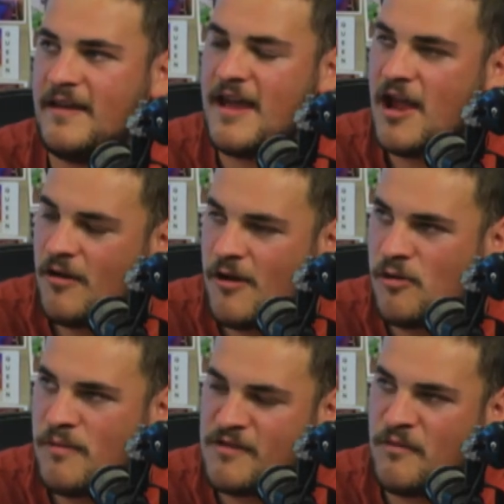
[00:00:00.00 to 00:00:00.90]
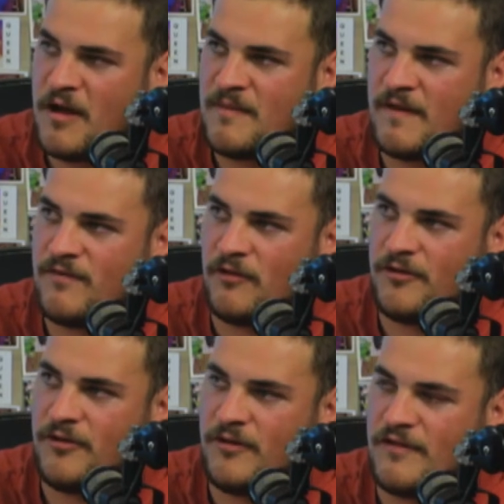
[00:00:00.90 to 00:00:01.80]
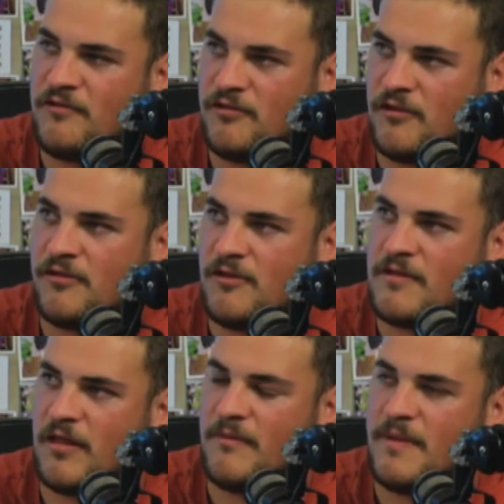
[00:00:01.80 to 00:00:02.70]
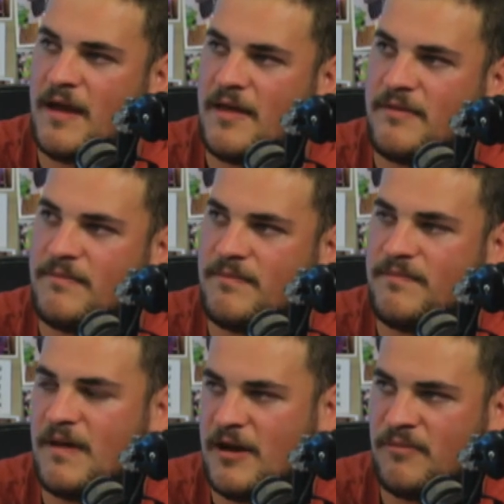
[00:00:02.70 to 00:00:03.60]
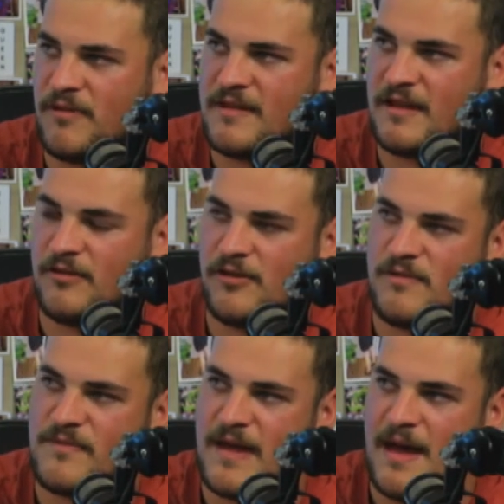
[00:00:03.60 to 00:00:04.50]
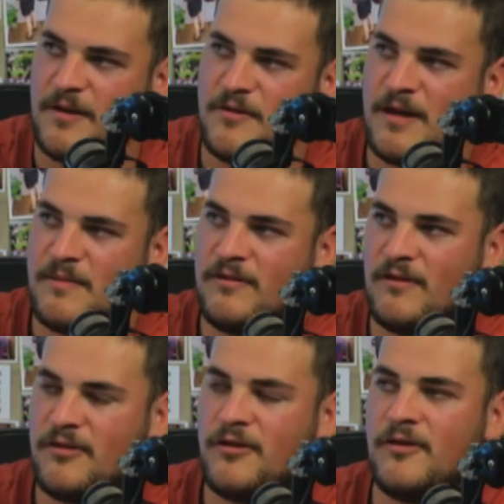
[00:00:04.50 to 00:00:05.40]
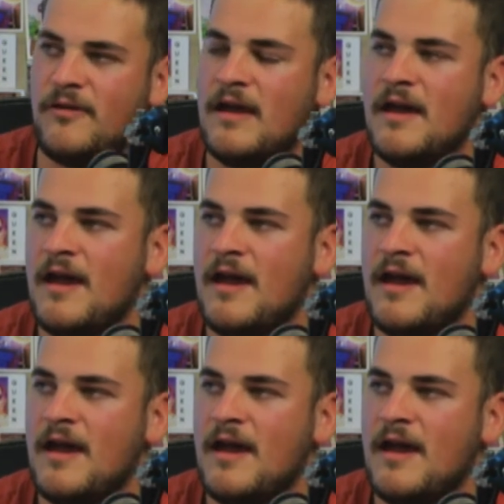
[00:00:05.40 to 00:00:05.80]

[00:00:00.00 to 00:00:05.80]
It almost reminded me of Doctor Who. I thought Doctor Who was a lot better than. I'm not saying Doctor Who was bad, but it reminded me of Doctor Who.